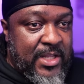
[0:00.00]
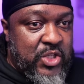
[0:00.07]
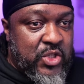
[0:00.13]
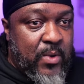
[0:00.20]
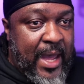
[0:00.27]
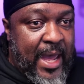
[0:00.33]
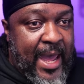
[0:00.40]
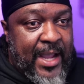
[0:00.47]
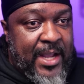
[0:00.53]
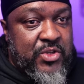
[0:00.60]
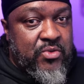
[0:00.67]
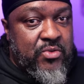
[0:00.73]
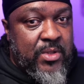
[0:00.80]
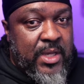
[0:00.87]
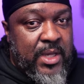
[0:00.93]
to
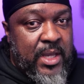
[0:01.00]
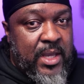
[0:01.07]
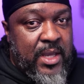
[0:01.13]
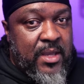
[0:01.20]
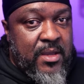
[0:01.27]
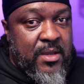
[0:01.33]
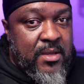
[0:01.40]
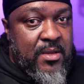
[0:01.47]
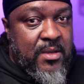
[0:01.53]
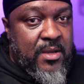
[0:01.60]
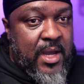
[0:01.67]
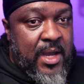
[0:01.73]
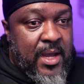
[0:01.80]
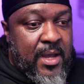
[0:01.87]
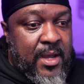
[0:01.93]
actually
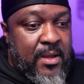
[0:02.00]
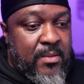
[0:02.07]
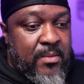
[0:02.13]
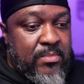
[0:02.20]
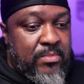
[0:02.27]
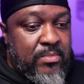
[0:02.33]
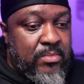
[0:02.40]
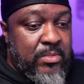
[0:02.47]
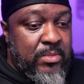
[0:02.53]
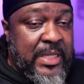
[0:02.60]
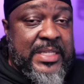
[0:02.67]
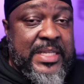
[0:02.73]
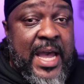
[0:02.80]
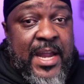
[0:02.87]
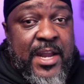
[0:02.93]

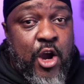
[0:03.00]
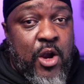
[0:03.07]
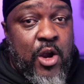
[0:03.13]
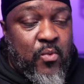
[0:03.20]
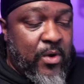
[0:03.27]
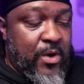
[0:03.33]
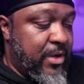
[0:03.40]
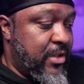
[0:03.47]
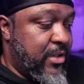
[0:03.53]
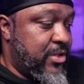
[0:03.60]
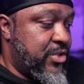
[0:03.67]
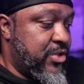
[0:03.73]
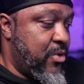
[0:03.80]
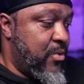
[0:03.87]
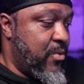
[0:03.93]
design artwork.
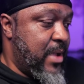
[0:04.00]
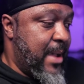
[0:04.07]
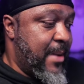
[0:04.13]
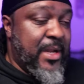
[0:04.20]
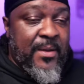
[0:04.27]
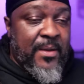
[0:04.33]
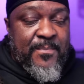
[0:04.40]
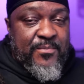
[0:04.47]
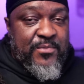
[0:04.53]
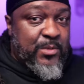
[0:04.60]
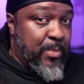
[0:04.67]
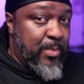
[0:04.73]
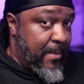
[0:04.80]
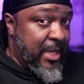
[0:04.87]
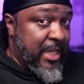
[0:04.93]
So I'm gonna
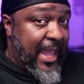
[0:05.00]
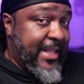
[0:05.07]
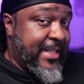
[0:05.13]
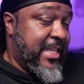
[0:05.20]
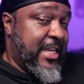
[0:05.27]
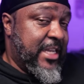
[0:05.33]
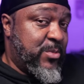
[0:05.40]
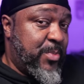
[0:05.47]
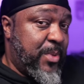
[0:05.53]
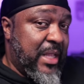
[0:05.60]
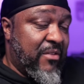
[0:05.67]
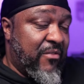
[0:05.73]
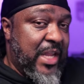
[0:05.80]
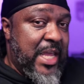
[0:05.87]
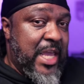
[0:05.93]
actually kind of
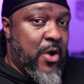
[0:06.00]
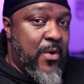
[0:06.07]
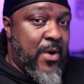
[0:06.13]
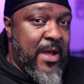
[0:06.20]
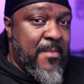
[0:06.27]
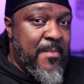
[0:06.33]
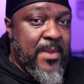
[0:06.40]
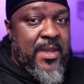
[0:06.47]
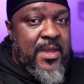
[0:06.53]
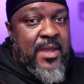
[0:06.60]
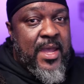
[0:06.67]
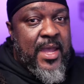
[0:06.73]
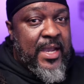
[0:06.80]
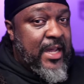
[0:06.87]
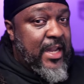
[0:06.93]
speed the video up
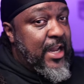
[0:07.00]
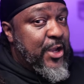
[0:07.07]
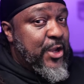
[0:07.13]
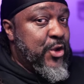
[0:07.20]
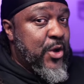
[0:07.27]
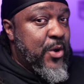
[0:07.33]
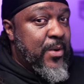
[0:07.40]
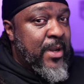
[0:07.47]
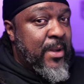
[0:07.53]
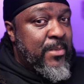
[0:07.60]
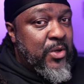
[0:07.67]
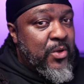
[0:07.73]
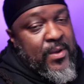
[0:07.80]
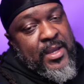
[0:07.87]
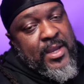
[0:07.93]
and kind of let you know what I'm
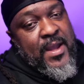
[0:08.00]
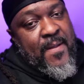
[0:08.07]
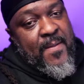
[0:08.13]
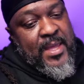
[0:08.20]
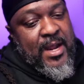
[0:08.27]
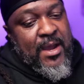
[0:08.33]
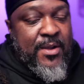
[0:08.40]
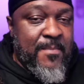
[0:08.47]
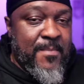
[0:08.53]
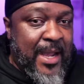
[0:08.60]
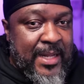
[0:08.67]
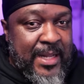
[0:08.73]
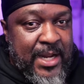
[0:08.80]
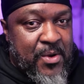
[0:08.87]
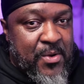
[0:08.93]
doing, and then I'll come
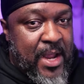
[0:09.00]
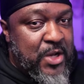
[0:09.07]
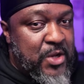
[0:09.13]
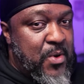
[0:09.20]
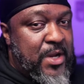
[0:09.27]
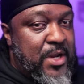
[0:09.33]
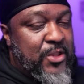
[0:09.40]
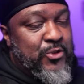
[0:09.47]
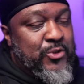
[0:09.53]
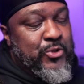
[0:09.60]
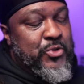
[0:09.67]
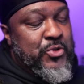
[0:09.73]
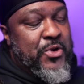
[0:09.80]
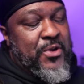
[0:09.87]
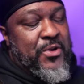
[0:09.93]
back later and do another
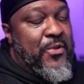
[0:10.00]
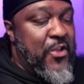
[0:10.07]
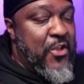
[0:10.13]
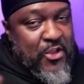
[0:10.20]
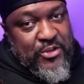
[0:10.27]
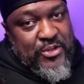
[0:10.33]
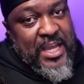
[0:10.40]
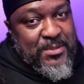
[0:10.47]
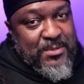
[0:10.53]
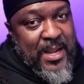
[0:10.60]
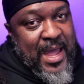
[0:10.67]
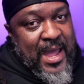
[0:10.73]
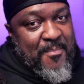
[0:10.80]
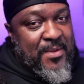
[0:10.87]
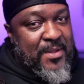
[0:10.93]
tutorial. So that's what
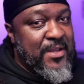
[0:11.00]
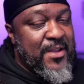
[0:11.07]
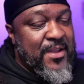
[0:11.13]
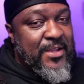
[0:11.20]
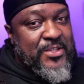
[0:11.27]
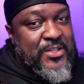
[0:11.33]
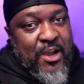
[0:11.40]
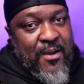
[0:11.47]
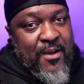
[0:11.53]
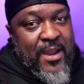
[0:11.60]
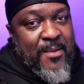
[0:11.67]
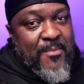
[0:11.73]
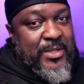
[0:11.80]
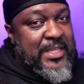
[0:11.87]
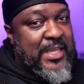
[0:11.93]
happened.
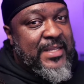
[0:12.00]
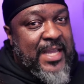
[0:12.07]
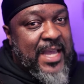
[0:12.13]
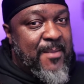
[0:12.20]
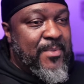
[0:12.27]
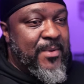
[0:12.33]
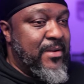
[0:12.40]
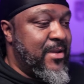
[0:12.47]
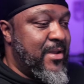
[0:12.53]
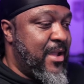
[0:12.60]
Sorry, mistakes happen.